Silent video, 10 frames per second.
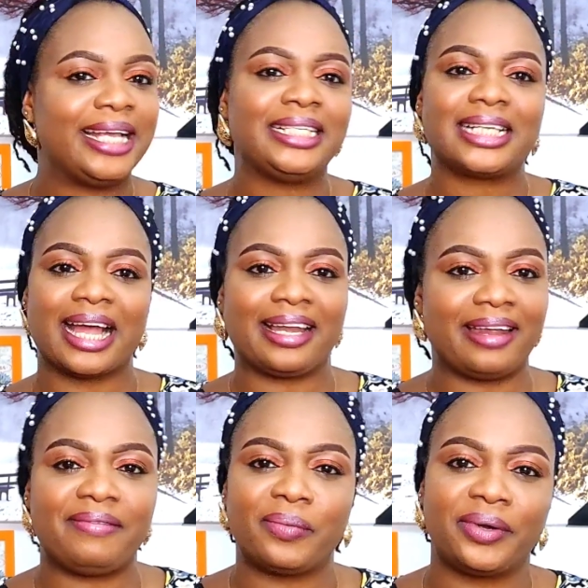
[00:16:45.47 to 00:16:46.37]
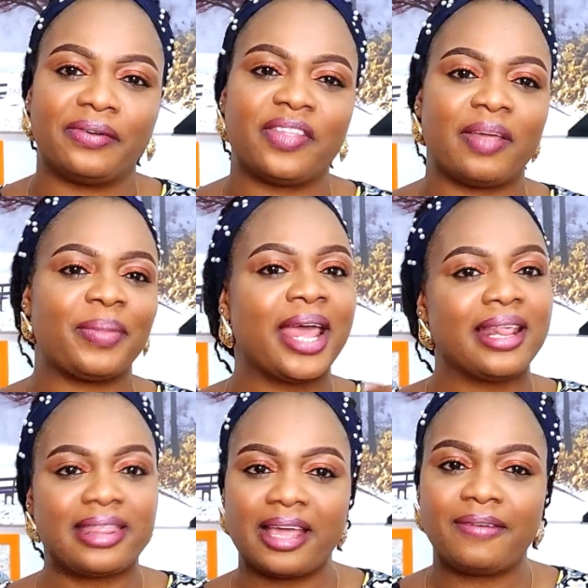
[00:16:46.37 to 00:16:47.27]
each and every one of
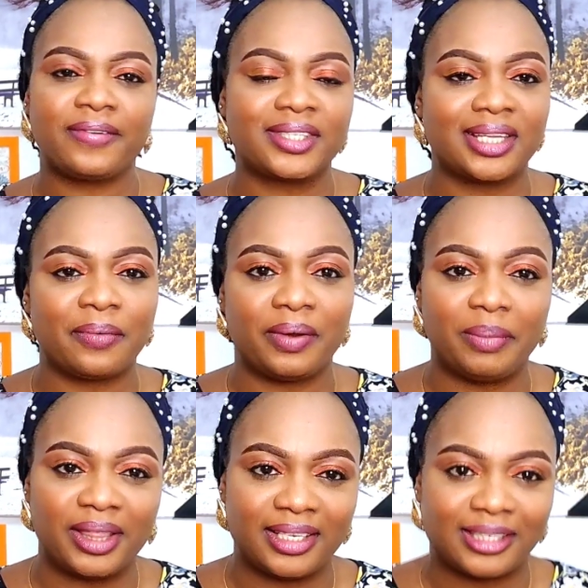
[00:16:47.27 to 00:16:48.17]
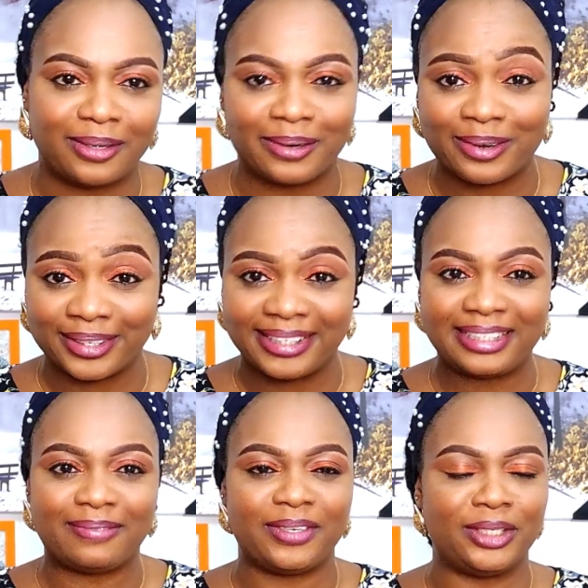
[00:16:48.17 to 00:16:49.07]
them. Thank you for staying with me this long on
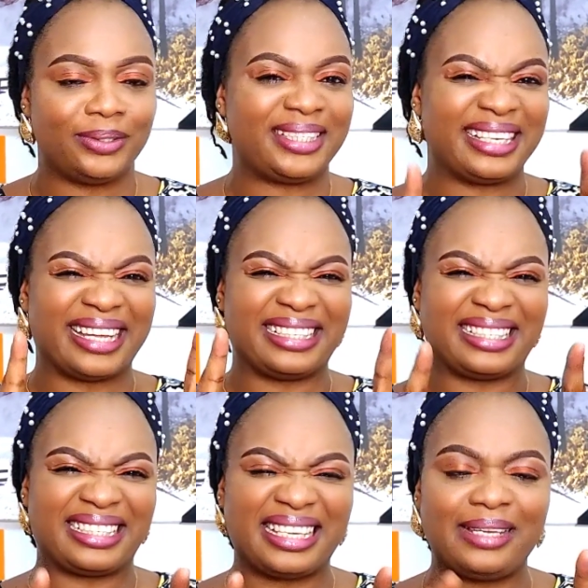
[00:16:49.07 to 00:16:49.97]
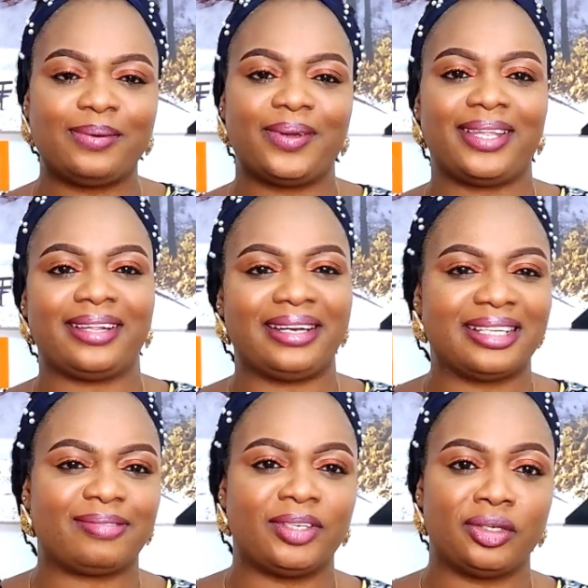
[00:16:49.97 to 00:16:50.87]
this video. Till I see you in the
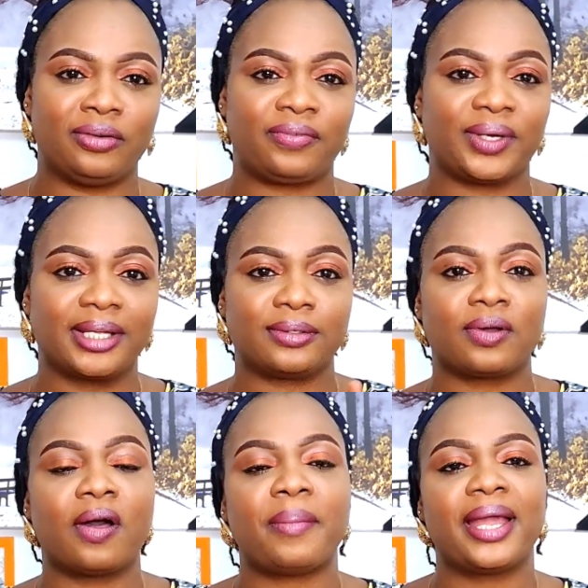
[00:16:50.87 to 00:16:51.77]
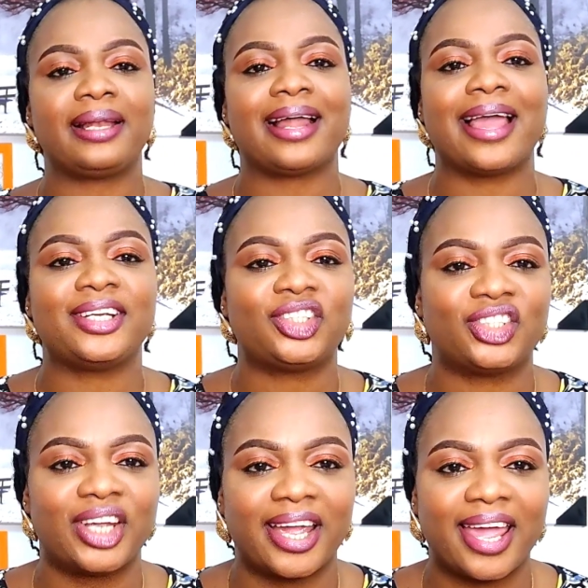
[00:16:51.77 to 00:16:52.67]
next video, don't forget to comment, like,
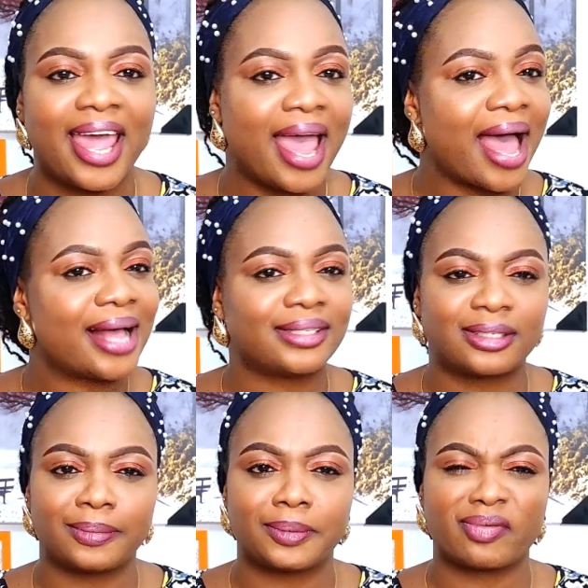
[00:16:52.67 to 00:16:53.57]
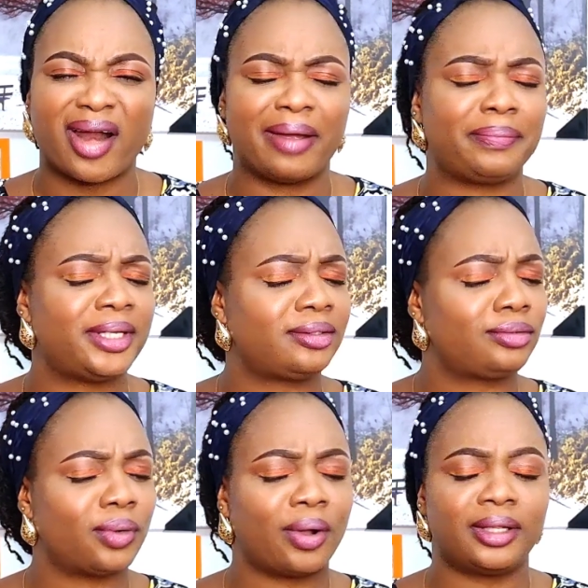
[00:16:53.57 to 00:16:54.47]
share and subscribe. Please
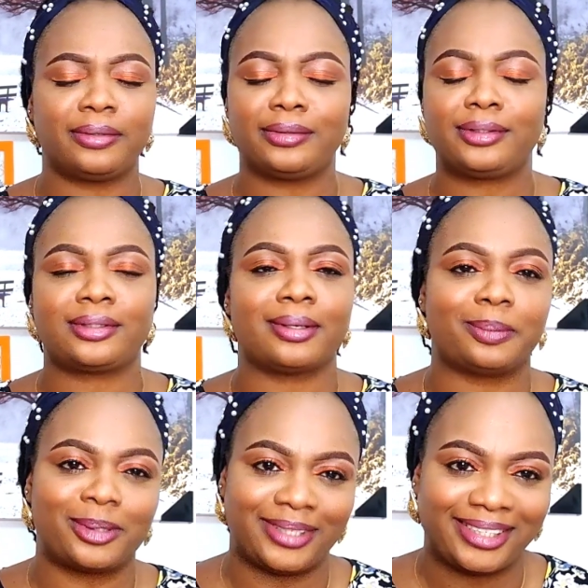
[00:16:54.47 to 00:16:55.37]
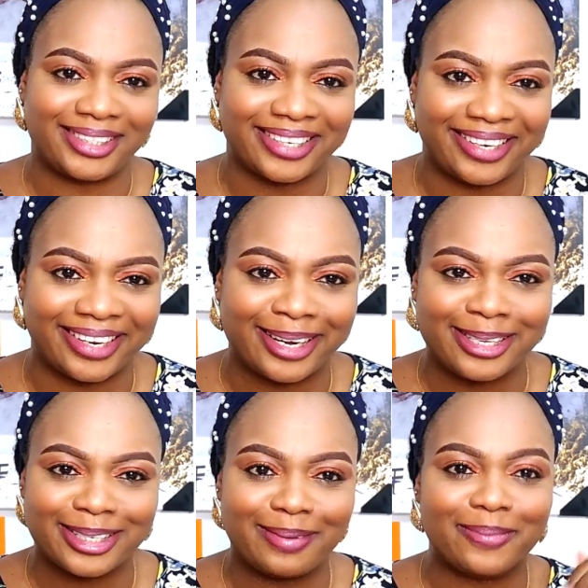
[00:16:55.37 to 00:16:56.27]
do all the good stuff to this channel.
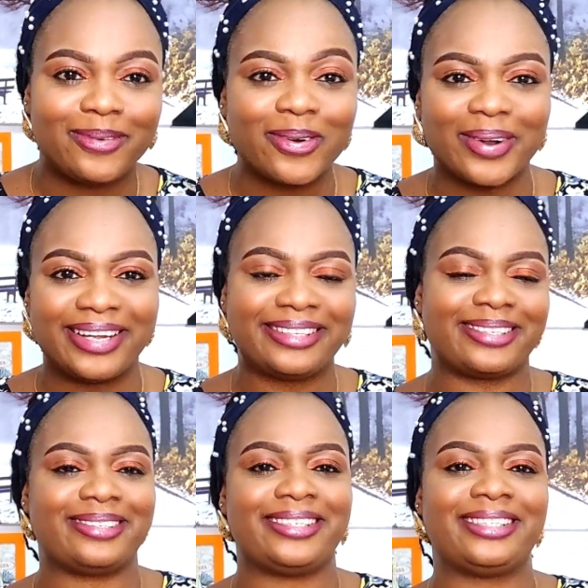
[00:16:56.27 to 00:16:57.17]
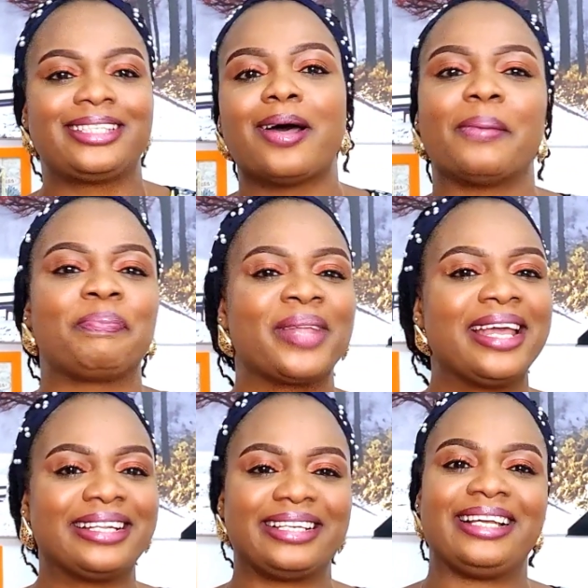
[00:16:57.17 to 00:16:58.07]
Let's keep going to the top.
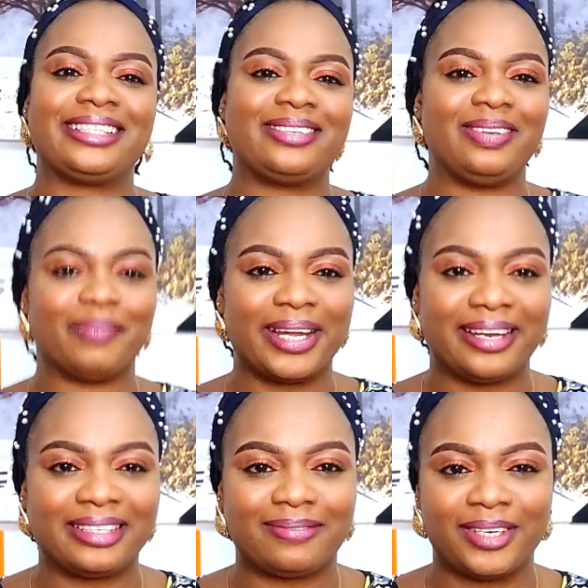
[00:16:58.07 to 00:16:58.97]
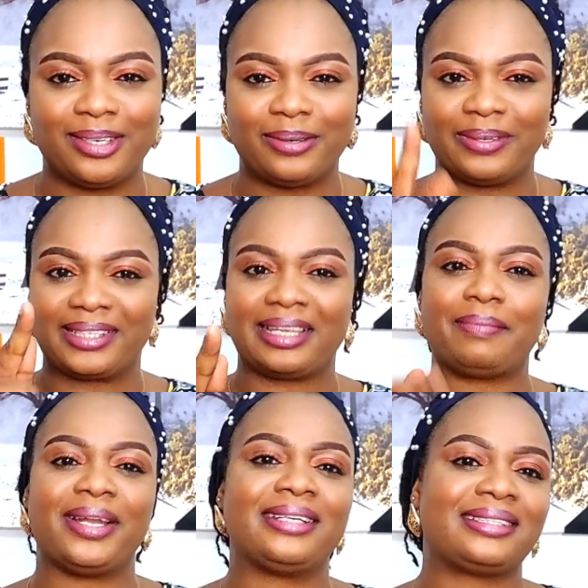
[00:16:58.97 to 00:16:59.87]
Till I see you in my next video. Stay
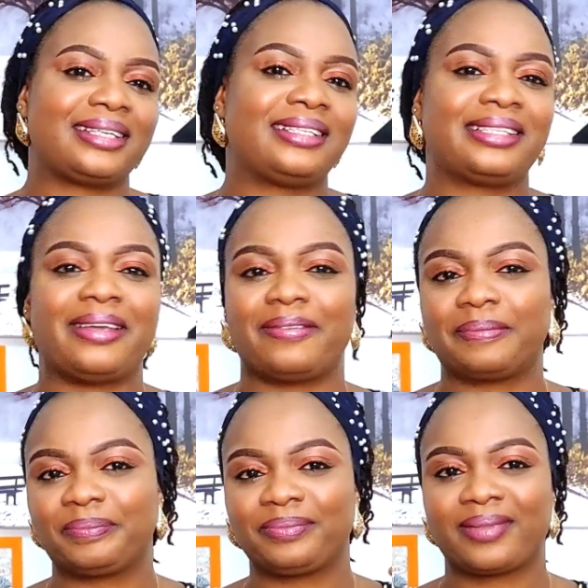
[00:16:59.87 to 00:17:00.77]
blessed, stay safe.